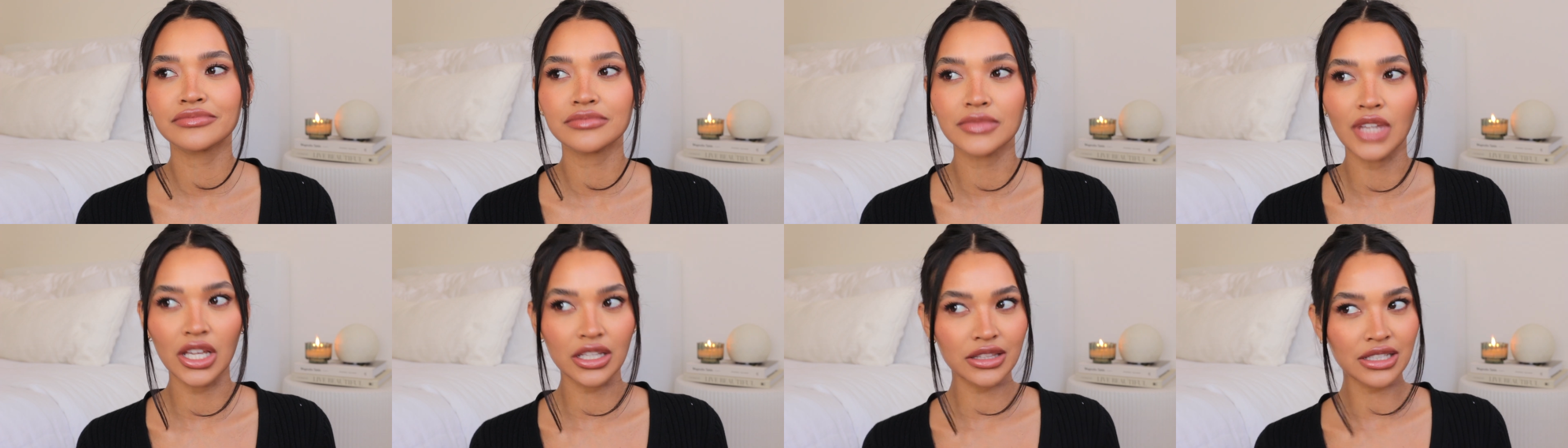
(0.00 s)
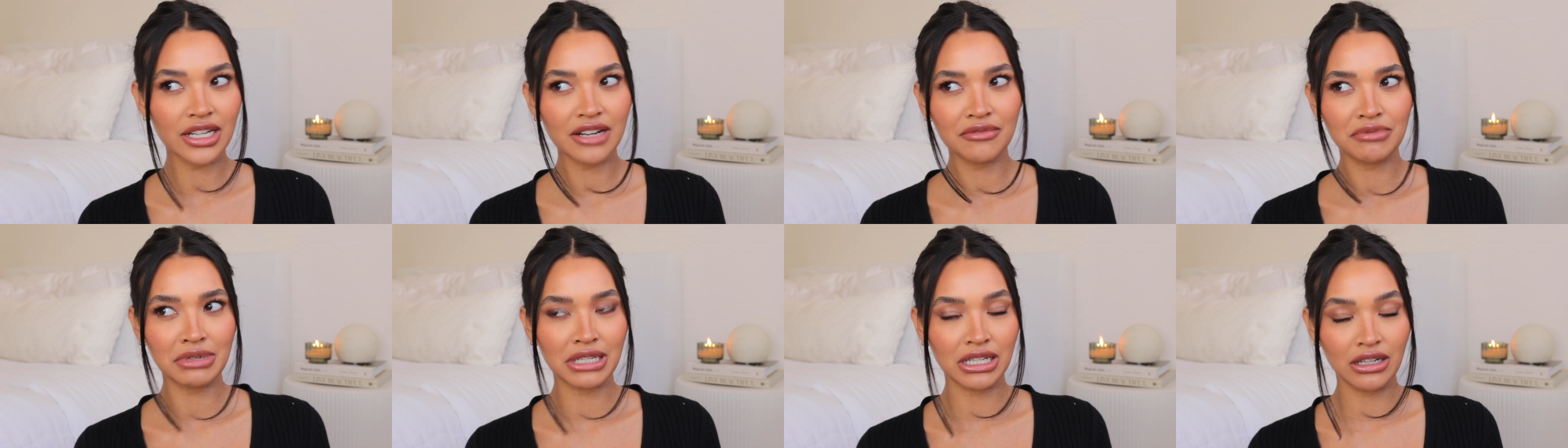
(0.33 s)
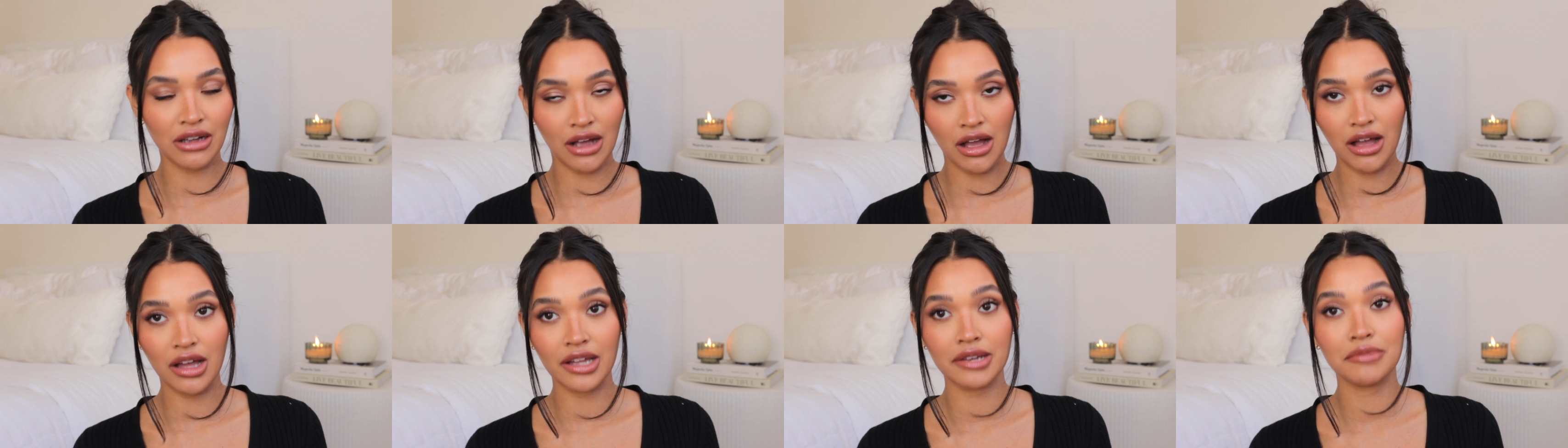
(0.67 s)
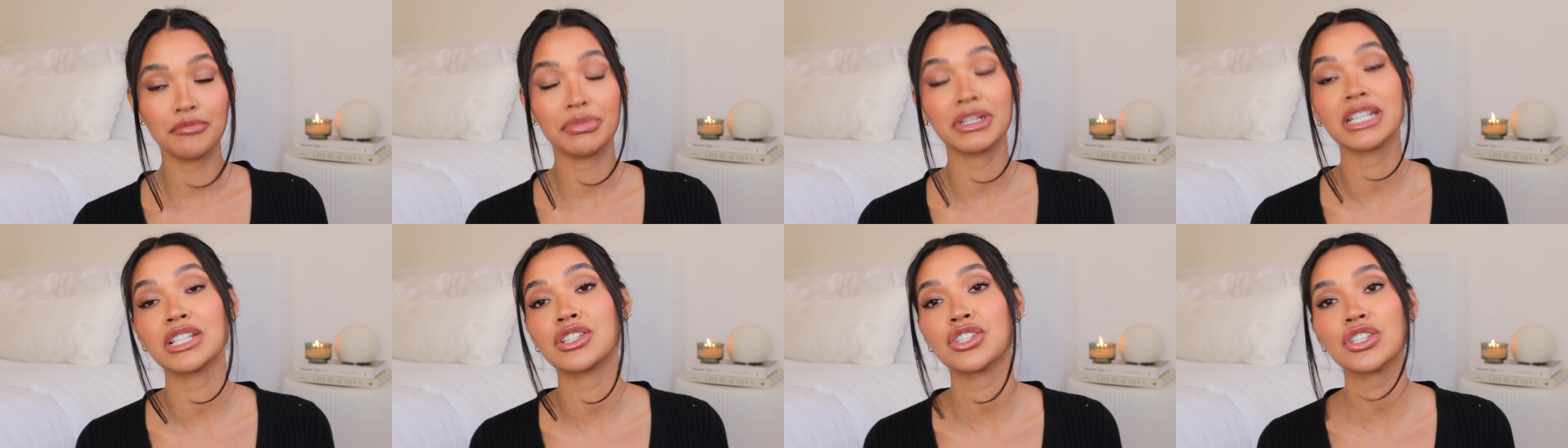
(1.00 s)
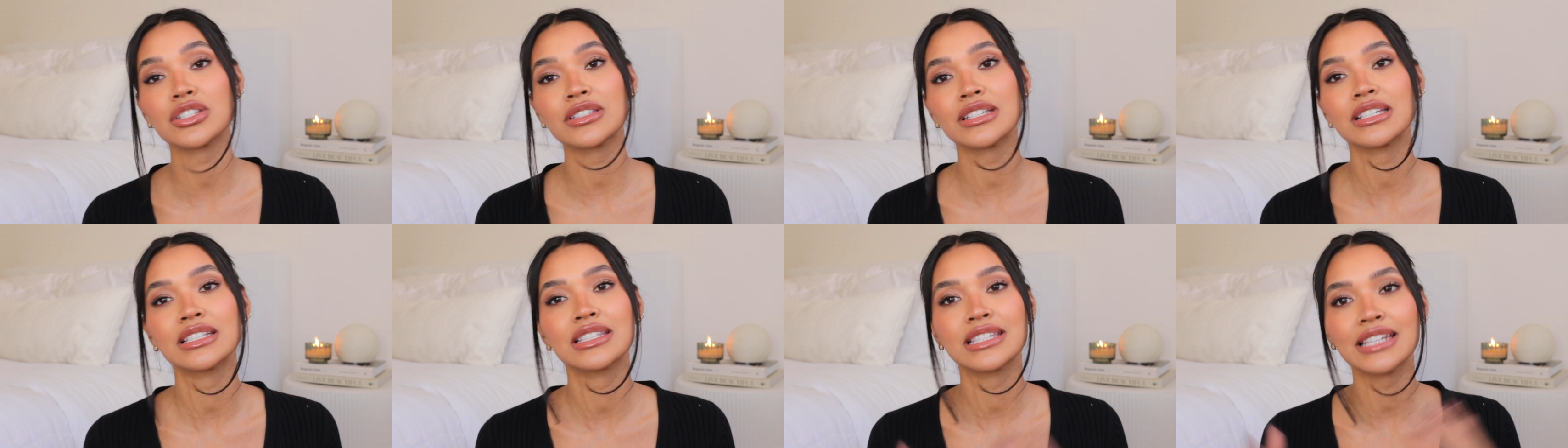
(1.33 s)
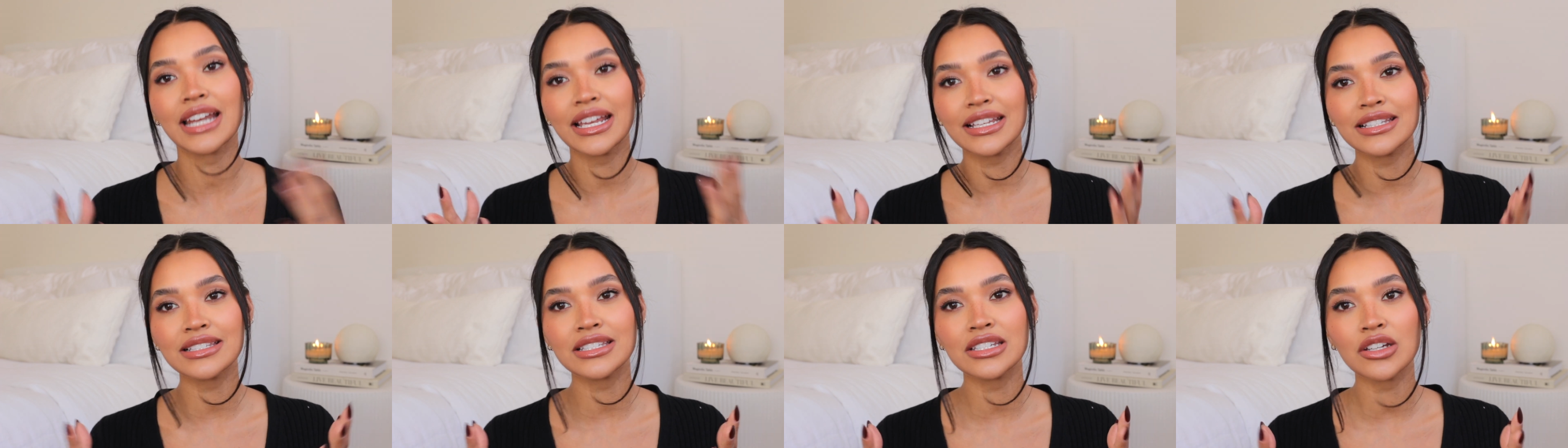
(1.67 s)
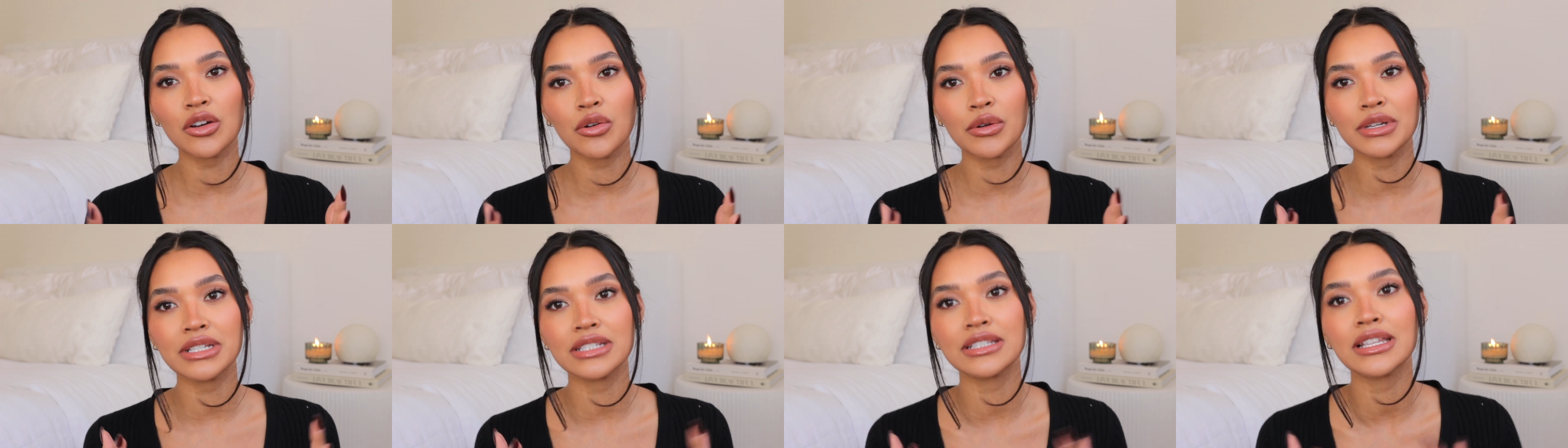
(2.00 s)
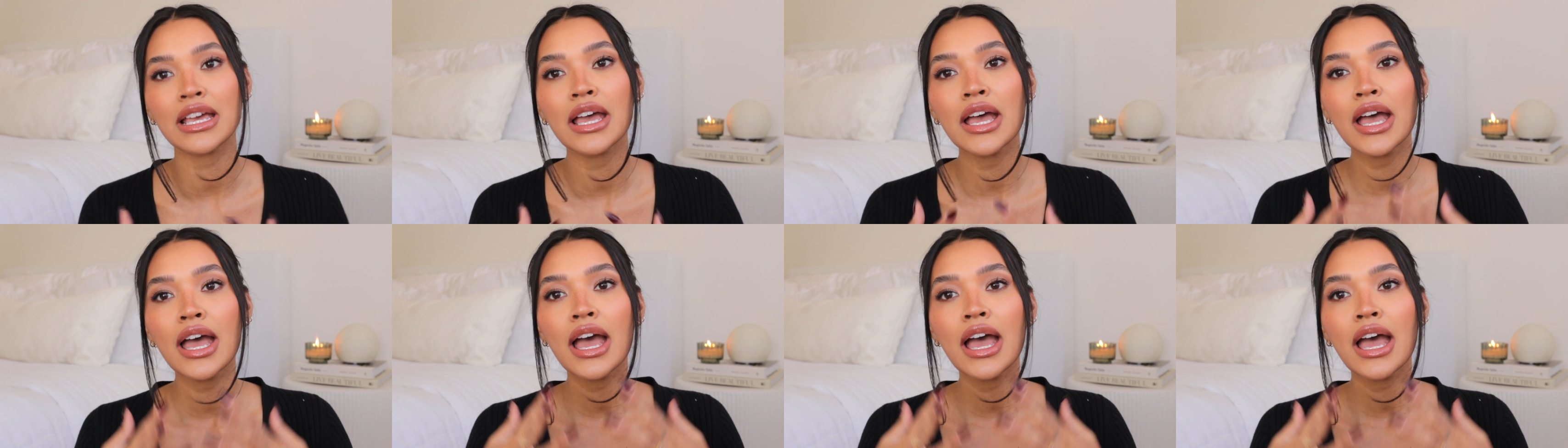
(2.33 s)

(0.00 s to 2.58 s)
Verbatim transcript: not that I've been gone, but it's just, it's nice to always